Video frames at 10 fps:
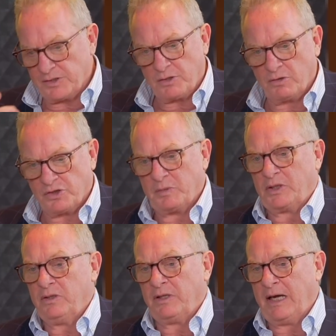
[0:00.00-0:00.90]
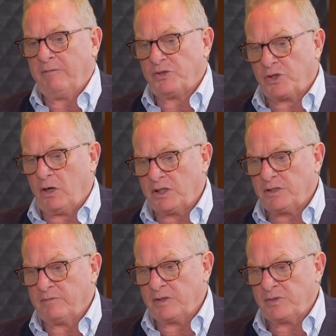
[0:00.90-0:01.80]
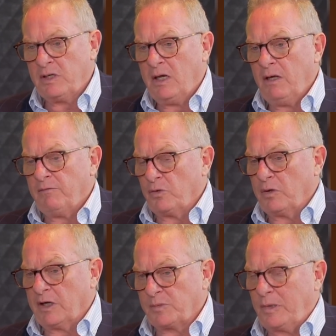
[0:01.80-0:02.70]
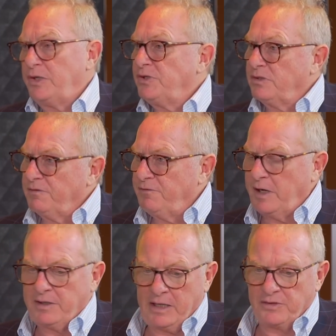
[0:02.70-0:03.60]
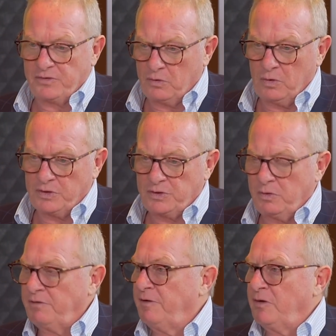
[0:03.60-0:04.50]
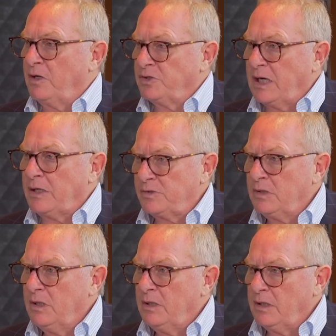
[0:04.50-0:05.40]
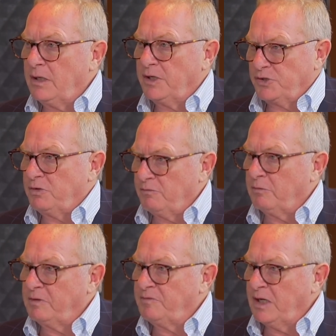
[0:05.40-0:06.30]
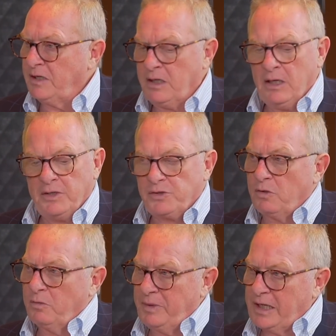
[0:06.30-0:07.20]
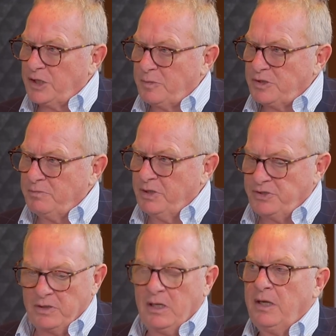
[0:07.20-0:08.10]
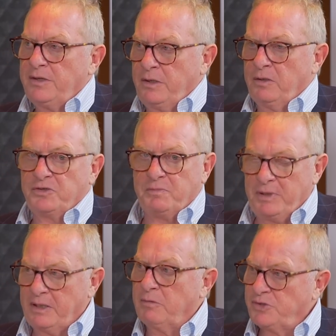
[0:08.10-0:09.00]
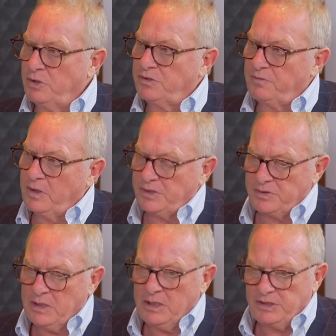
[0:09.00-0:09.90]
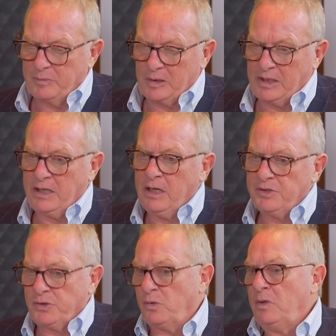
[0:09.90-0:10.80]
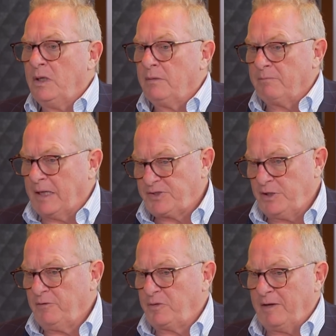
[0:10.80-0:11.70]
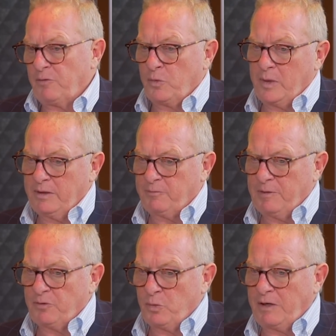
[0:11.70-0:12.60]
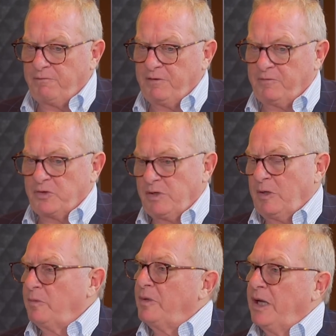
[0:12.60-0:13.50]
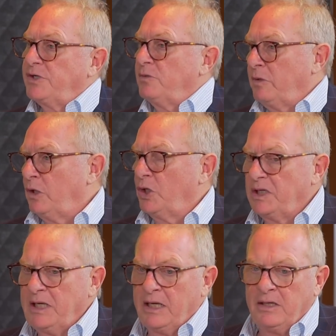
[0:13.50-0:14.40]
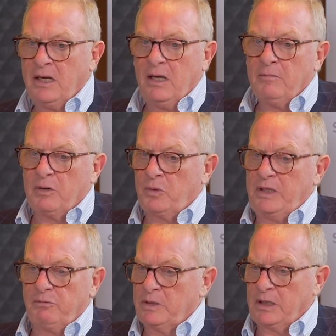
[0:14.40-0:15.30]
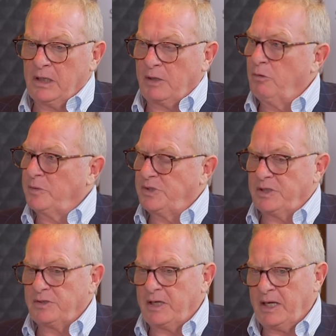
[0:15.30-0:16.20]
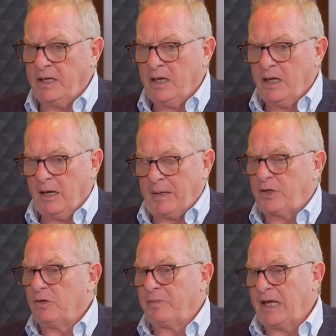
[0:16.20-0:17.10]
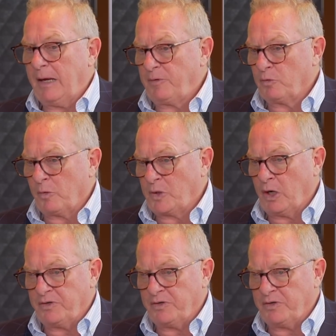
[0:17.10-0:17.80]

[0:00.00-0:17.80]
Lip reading: as close as we could, the average cost of us for exploration to find an ounce of gold is $25 an ounce in the history of what we've done. So big exploration budget yields big results for us typically. So that's it. If we have the right fit for some other production, we look at that. But we really like where we sit today. I mean, I couldn't be happier where we are.